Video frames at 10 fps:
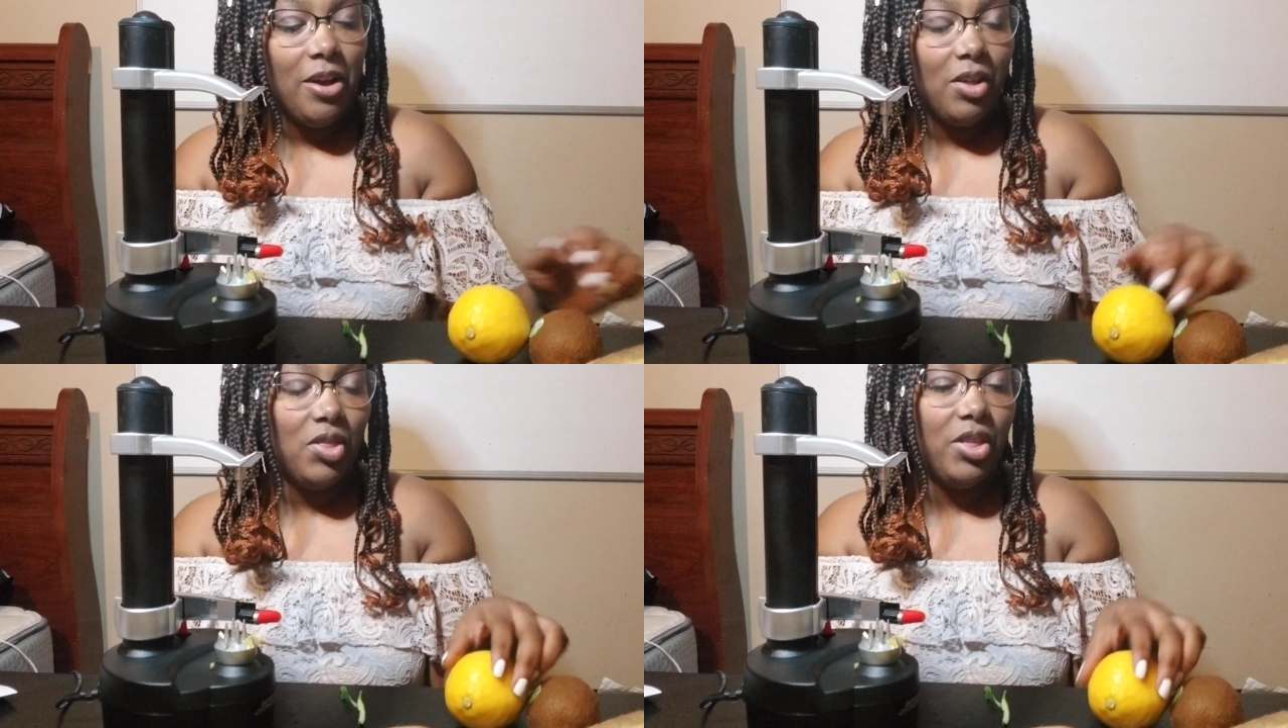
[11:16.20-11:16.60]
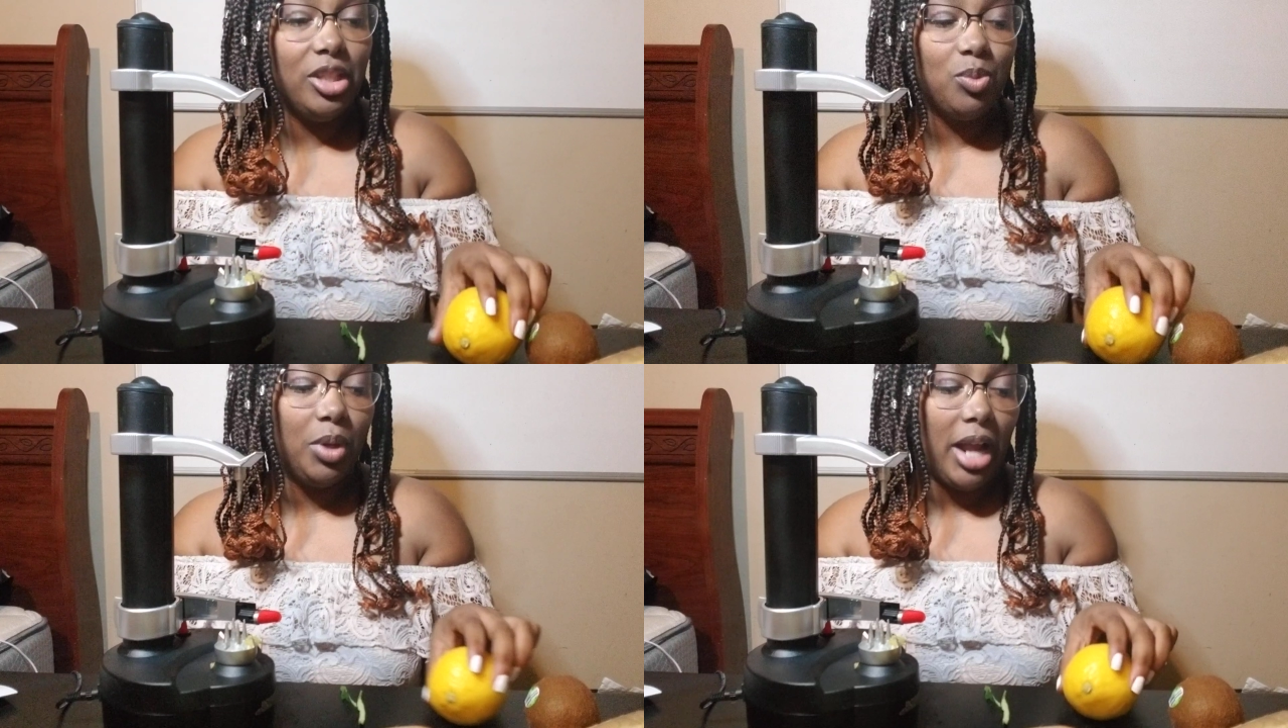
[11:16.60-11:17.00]

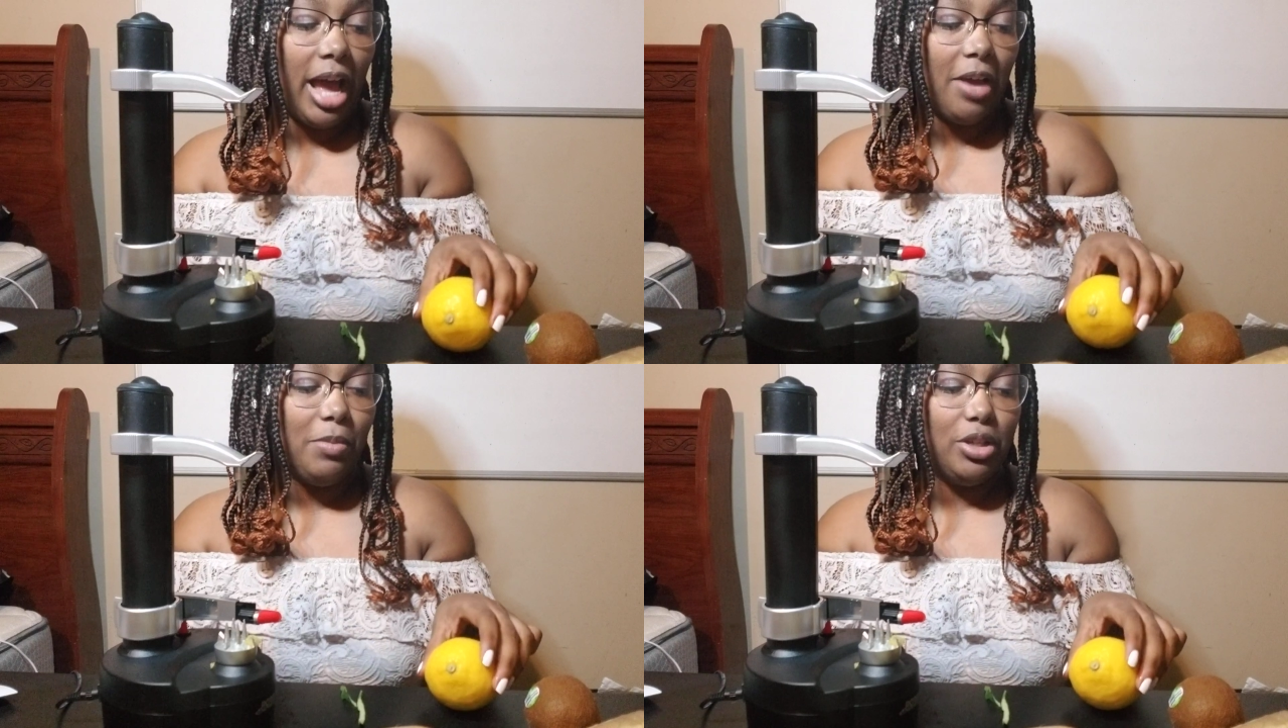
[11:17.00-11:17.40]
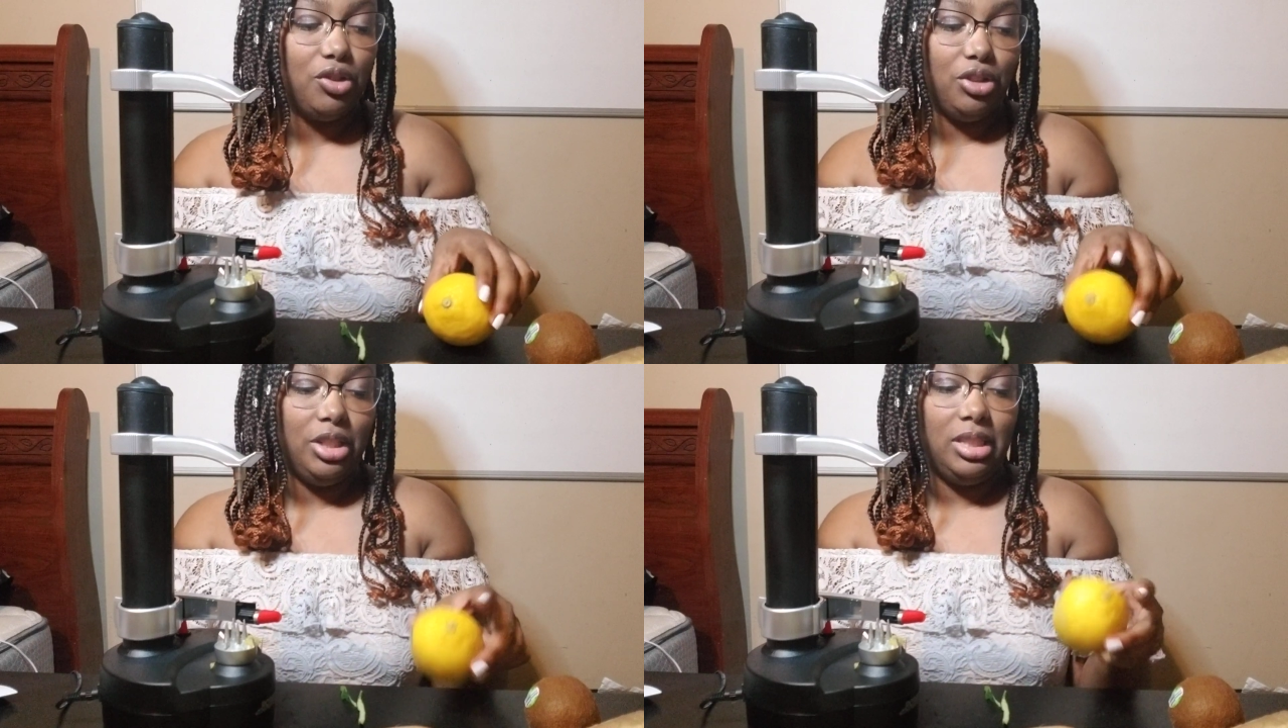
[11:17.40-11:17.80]
This one I am
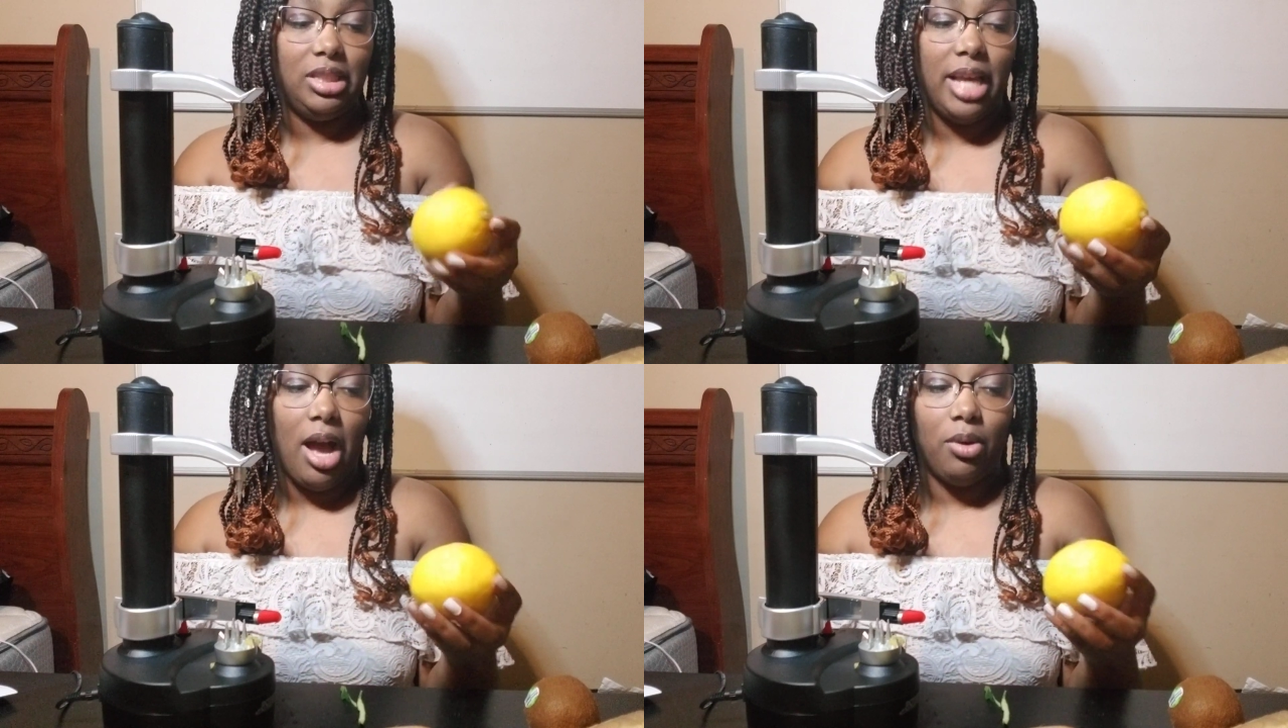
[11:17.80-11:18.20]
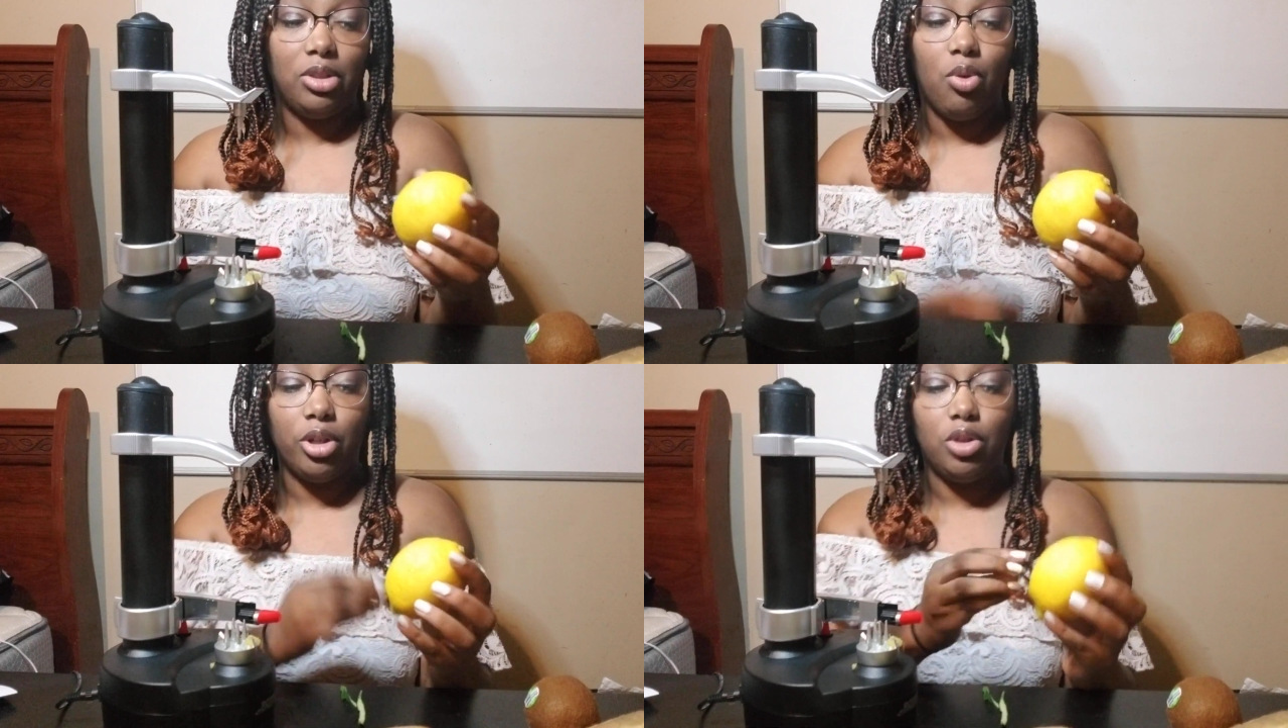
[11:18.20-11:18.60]
interested to see how
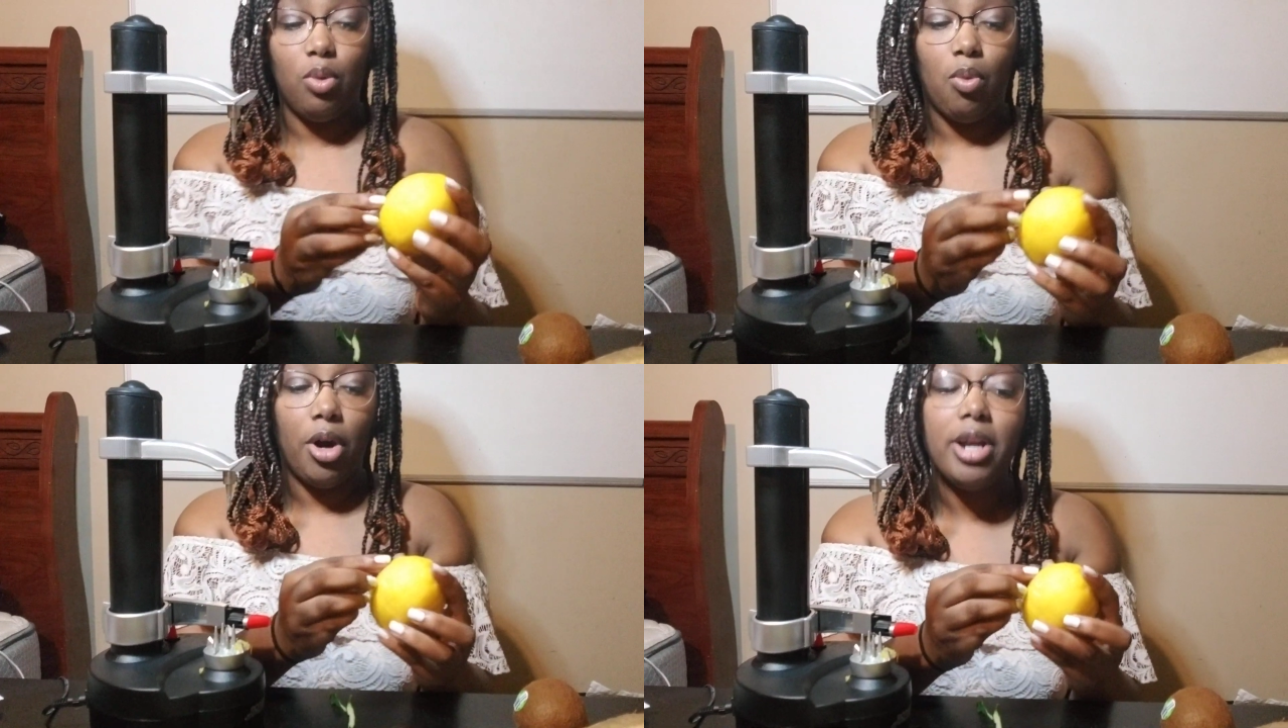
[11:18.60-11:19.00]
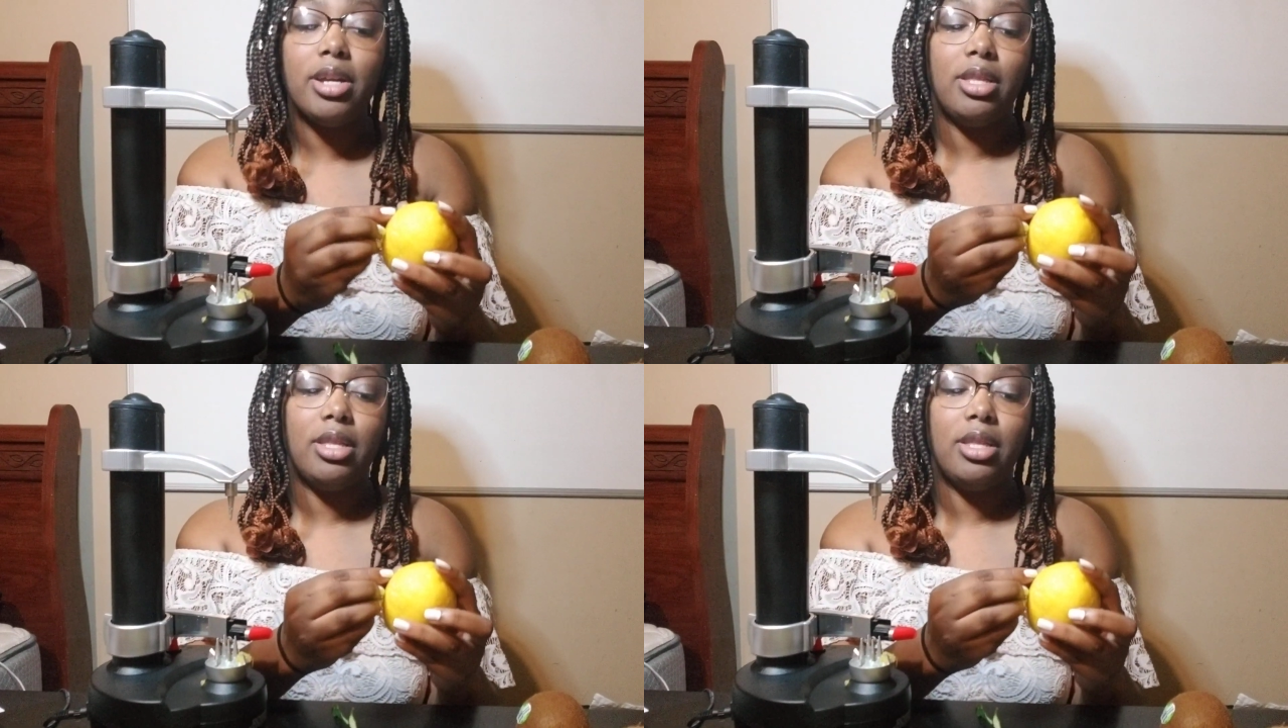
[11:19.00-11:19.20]
it's going to work.